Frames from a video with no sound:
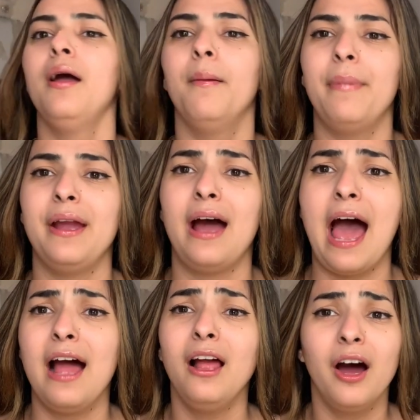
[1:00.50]
But yeah,
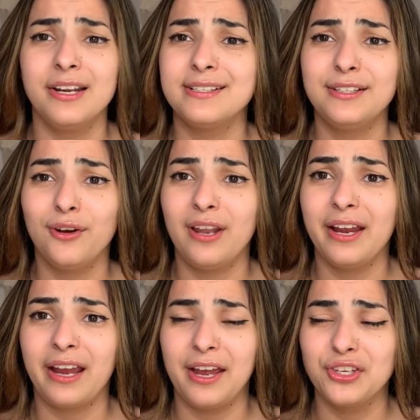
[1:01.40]
I honestly don't
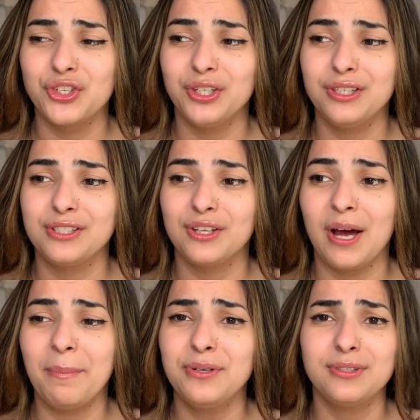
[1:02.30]
like intros, so
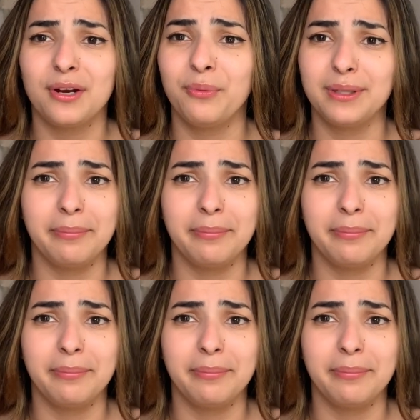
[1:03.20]
I'm gonna just start with the